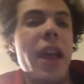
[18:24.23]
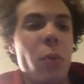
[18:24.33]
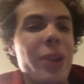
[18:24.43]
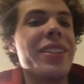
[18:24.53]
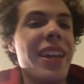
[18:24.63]

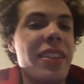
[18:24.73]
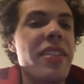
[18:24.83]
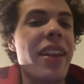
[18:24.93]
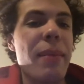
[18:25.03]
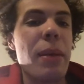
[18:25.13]

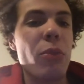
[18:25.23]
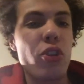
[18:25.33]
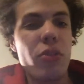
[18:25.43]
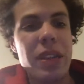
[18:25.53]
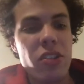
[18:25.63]
dancing at my
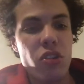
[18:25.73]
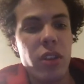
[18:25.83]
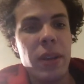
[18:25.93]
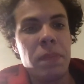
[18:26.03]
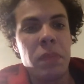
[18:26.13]
murder
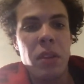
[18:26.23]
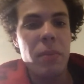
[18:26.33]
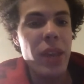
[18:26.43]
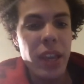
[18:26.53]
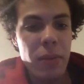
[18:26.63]
mystery.
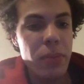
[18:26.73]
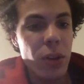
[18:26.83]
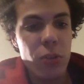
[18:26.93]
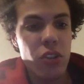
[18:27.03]
Pick a beer